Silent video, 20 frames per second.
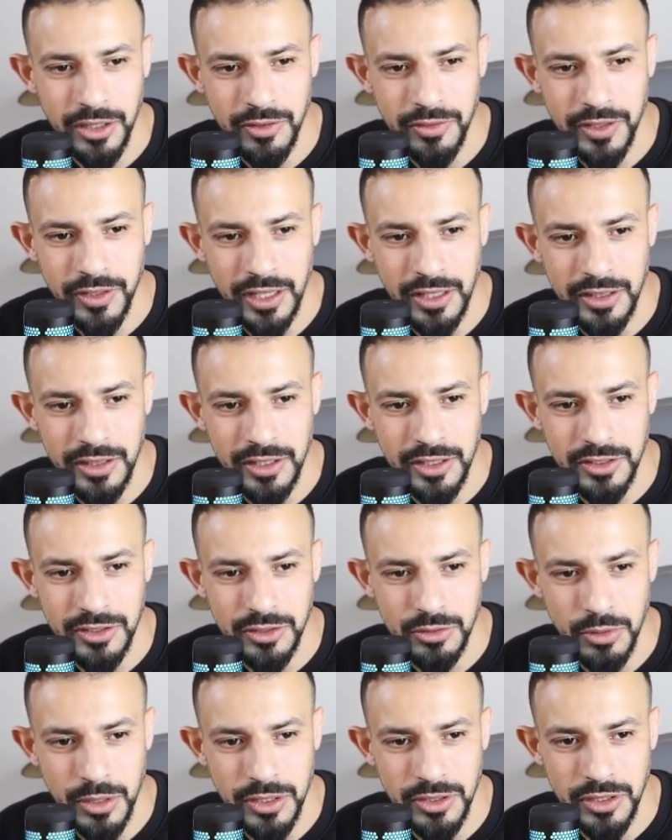I've got this
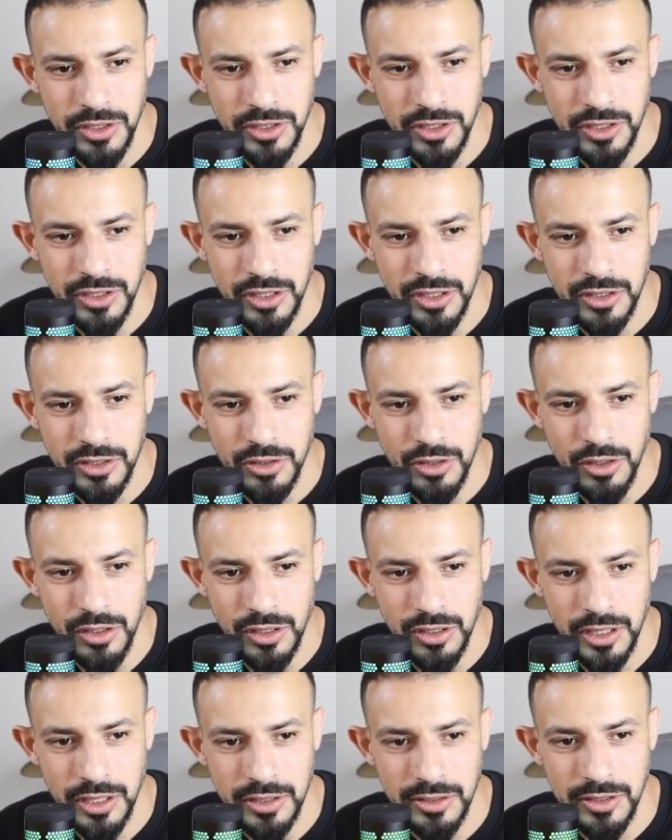transition that's
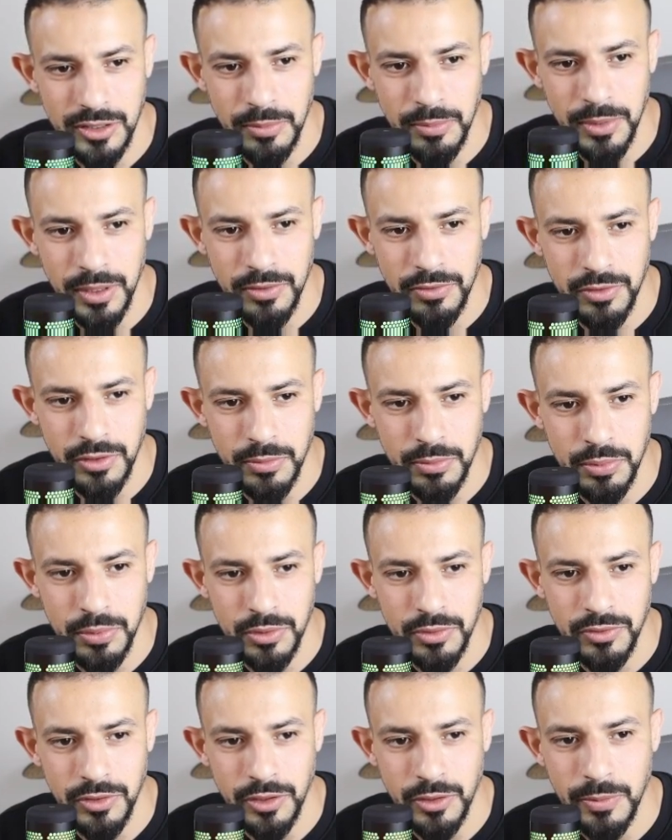called submit for
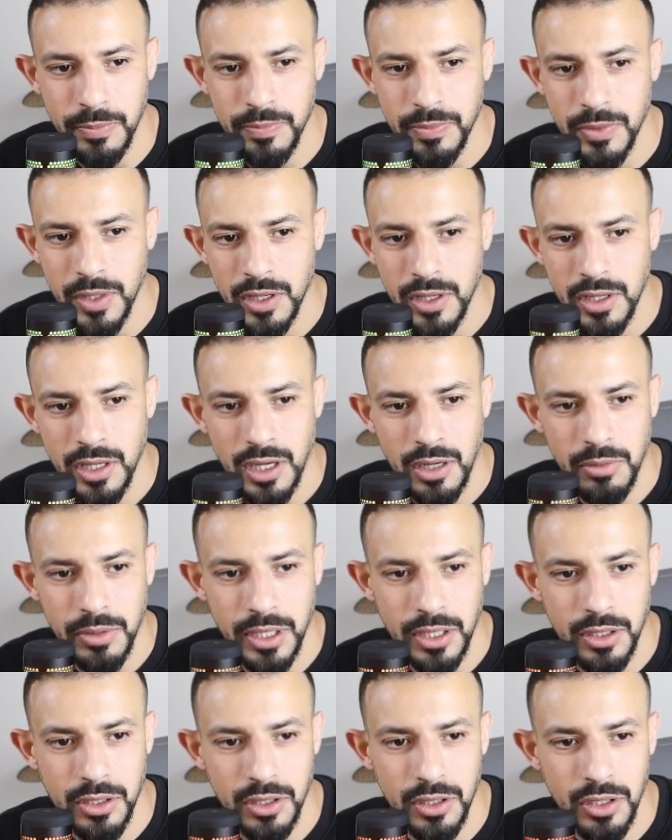approval. I want
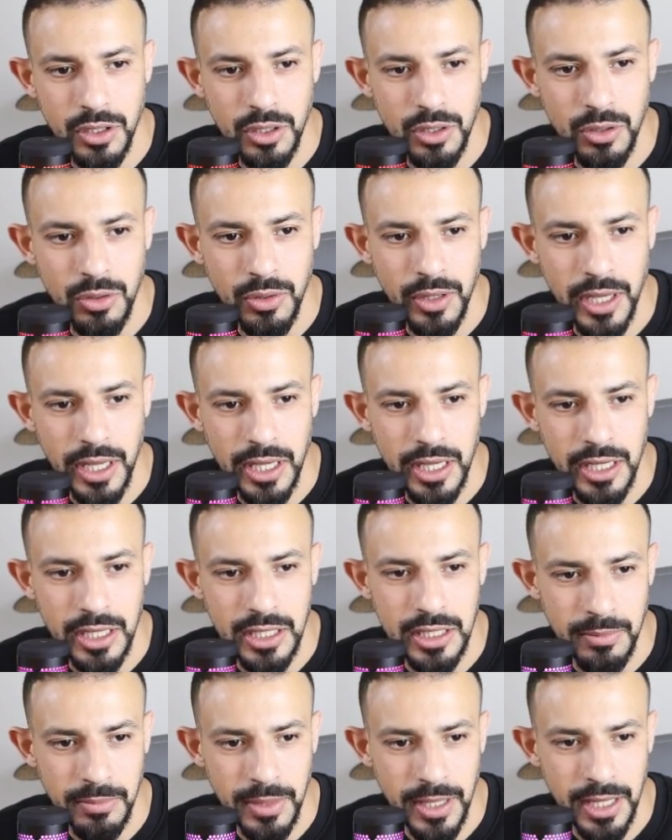to go
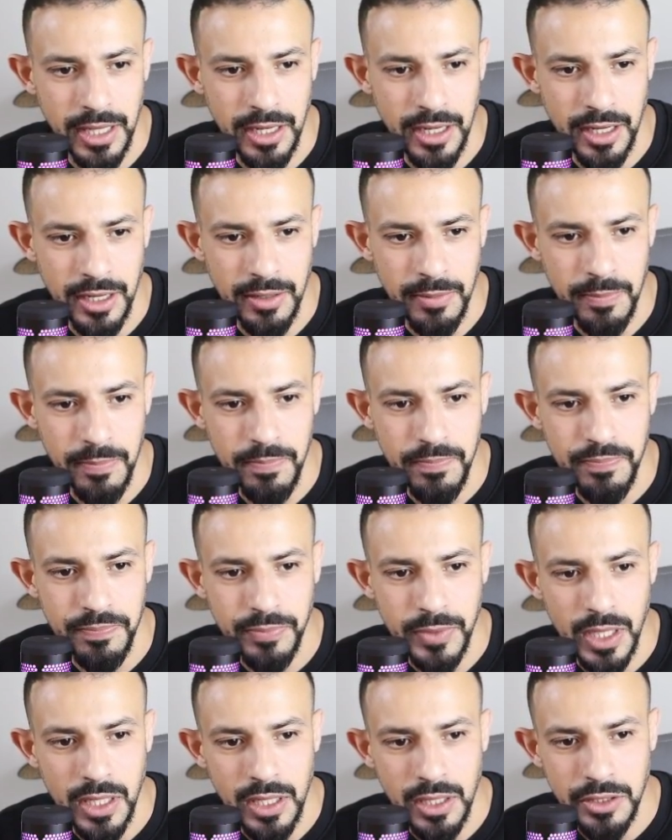and edit it.
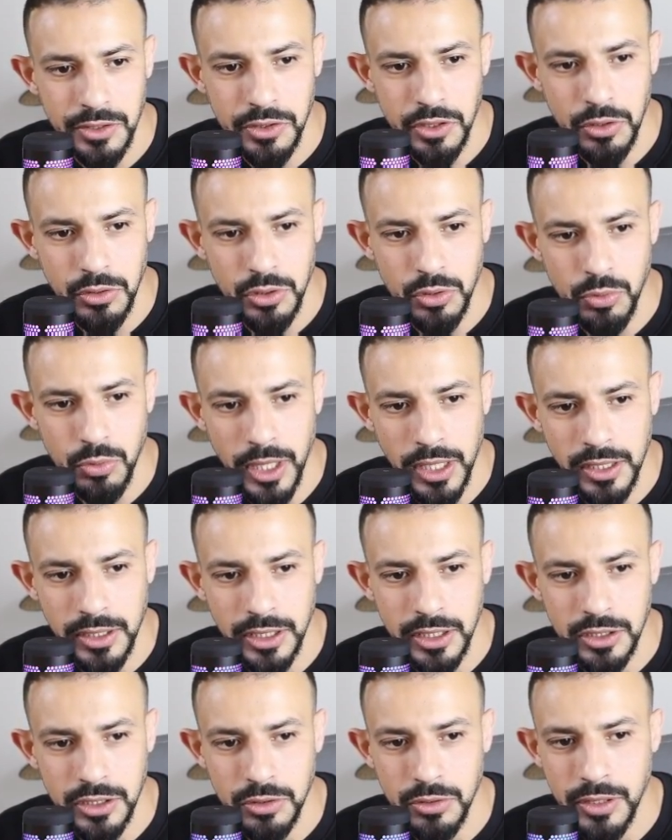Let's go
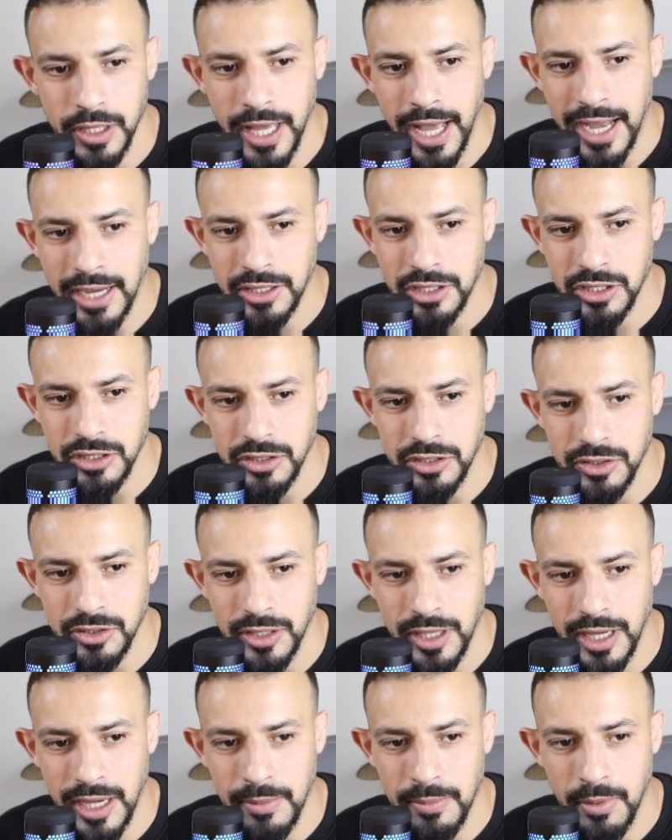directly to the actions
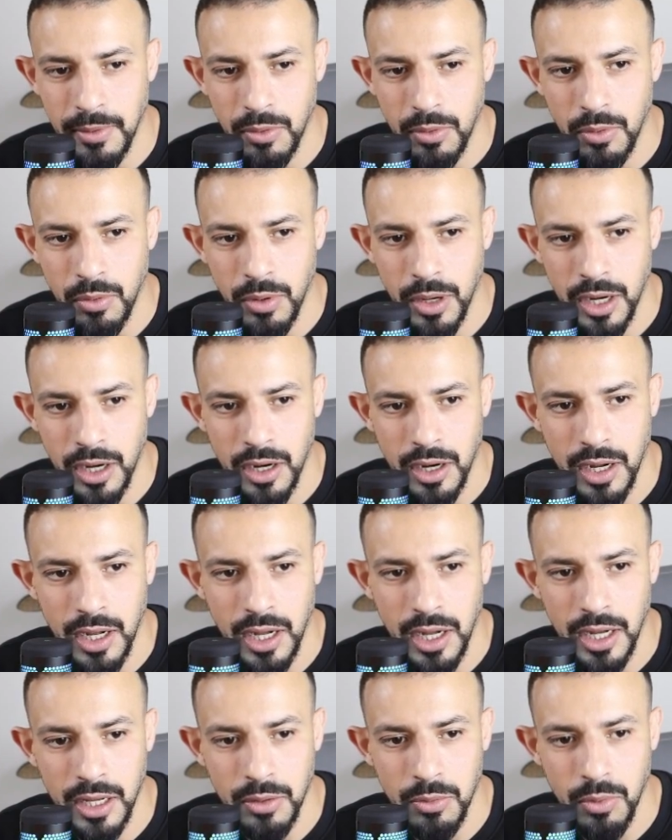tab where
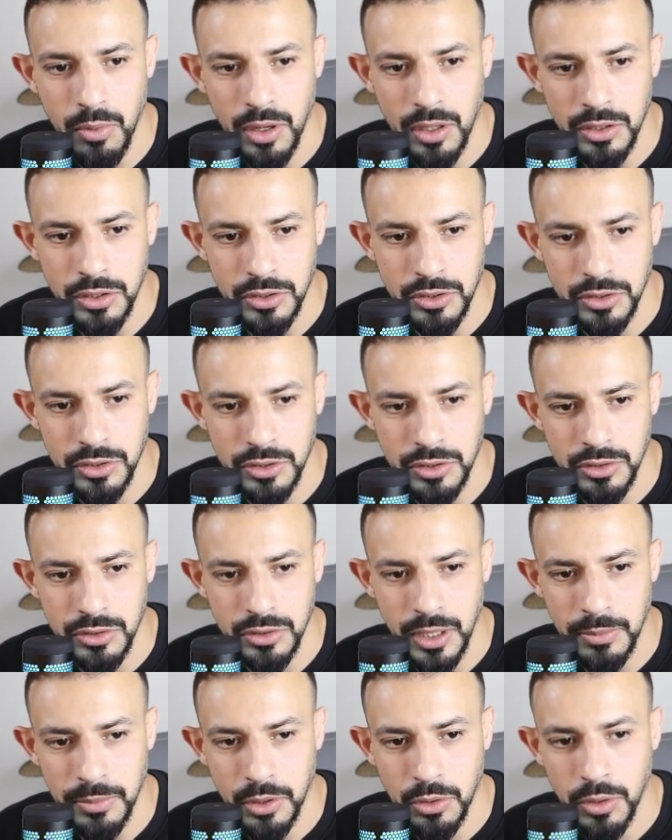I want
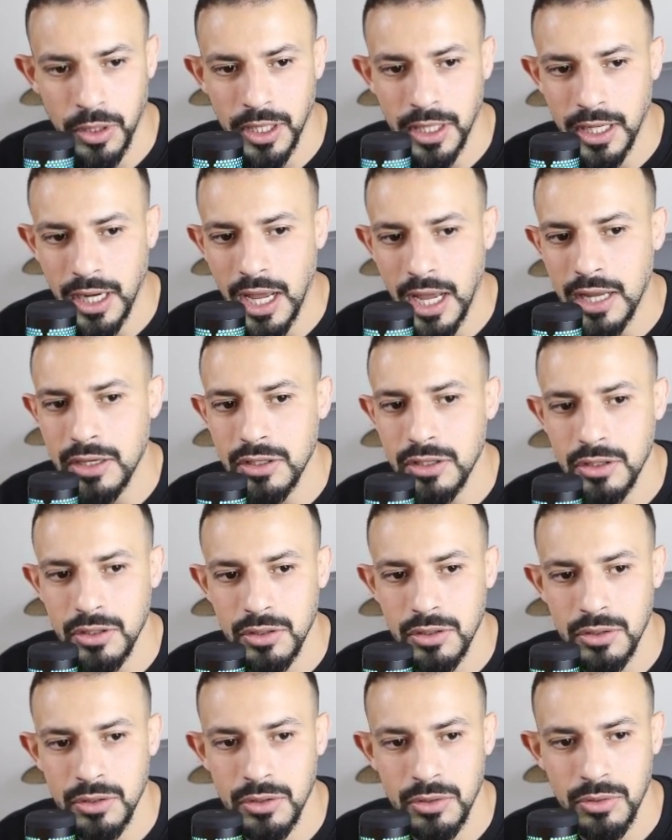to create a
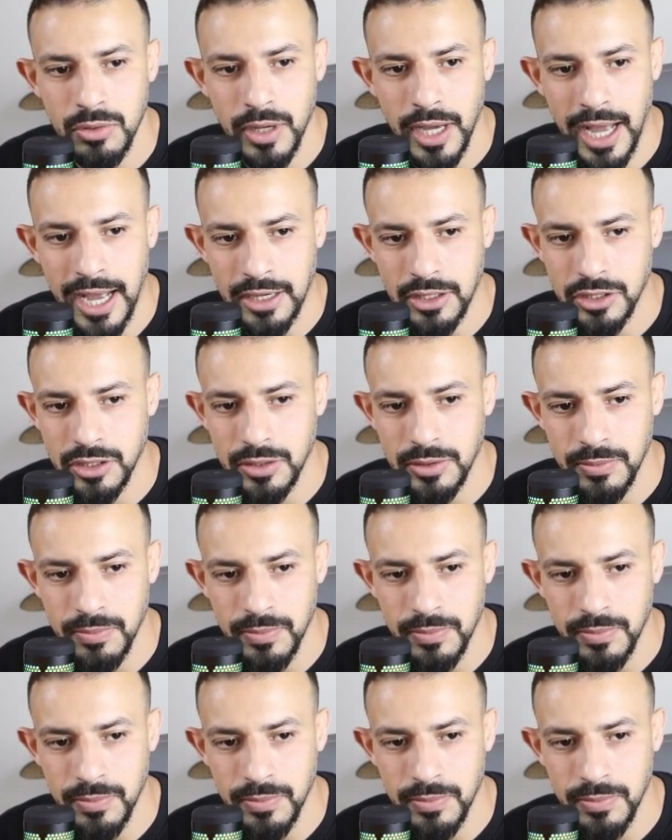new action.